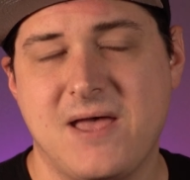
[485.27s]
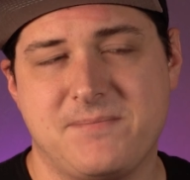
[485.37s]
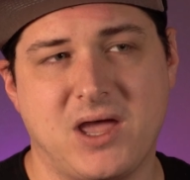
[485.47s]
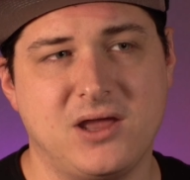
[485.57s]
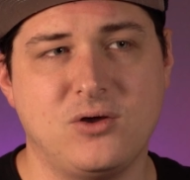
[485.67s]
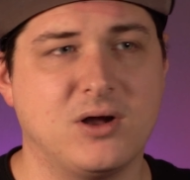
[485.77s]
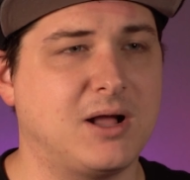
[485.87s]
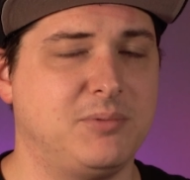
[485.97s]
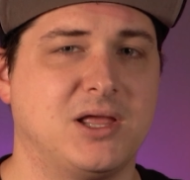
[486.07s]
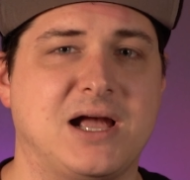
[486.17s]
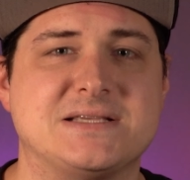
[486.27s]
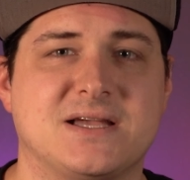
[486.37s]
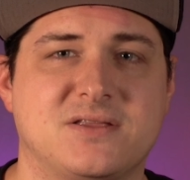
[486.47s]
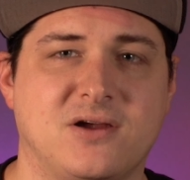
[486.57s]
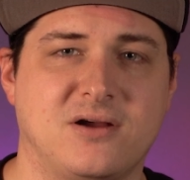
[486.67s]
Now, I know a couple of guys
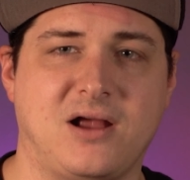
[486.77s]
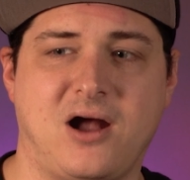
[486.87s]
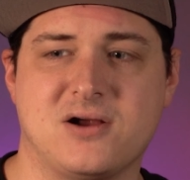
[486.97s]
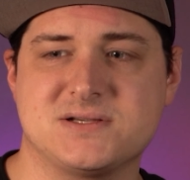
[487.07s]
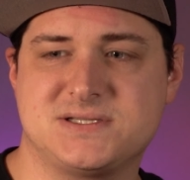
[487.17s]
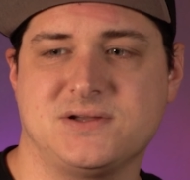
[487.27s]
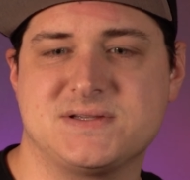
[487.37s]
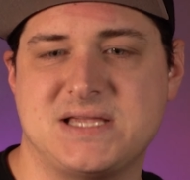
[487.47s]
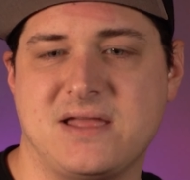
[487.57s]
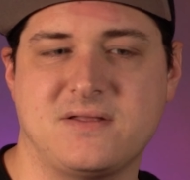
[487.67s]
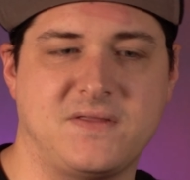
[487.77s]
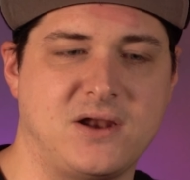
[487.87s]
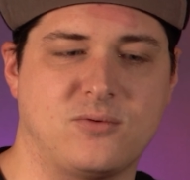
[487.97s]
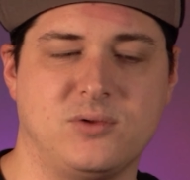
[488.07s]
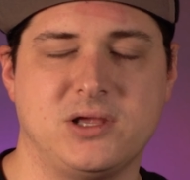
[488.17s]
out there are still saying that they
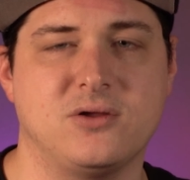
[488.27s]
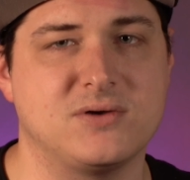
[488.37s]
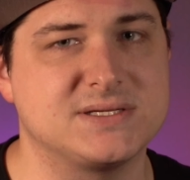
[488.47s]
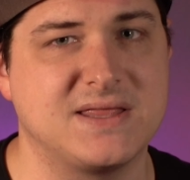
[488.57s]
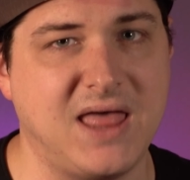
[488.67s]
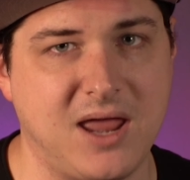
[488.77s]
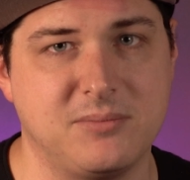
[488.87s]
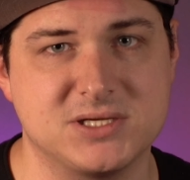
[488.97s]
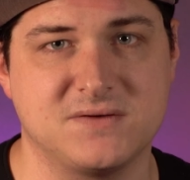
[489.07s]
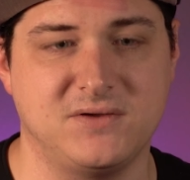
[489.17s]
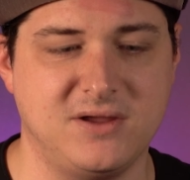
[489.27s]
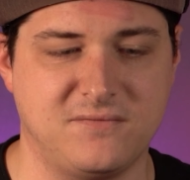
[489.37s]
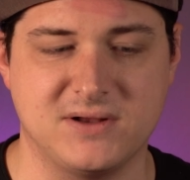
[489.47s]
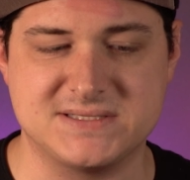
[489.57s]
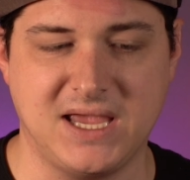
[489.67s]
don't really notice that much of a
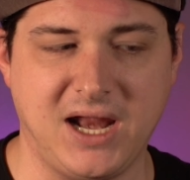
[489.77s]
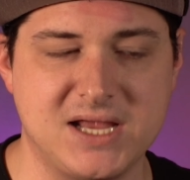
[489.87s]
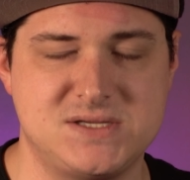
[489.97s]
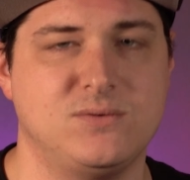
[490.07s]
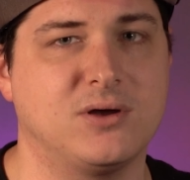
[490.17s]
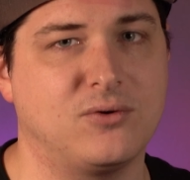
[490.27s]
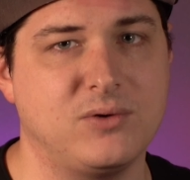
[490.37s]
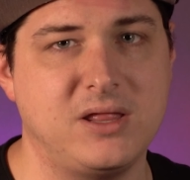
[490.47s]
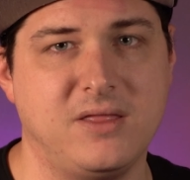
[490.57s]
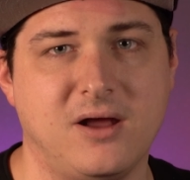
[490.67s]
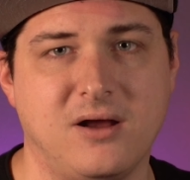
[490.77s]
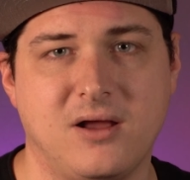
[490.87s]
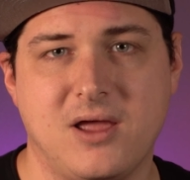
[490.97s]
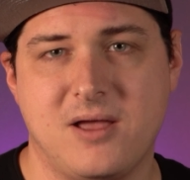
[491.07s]
difference, and I do agree there,